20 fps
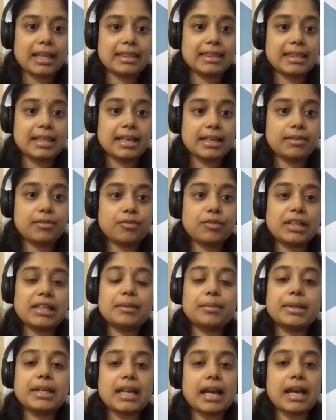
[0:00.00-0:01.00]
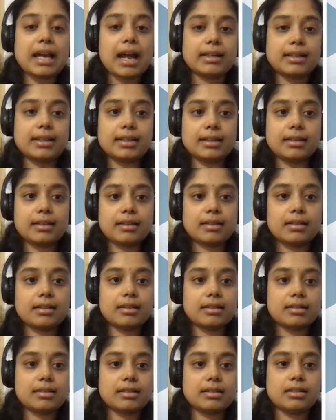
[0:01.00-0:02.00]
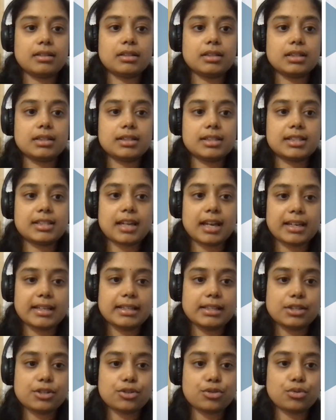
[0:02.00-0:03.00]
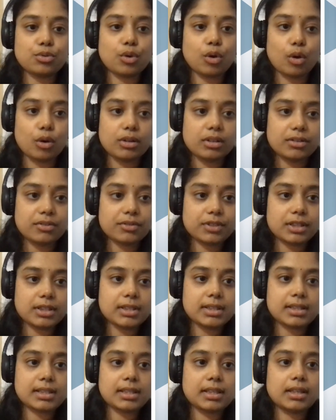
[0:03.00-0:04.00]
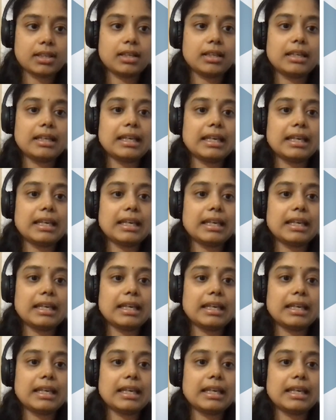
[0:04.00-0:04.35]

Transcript: And then we'll be adding styles to all of this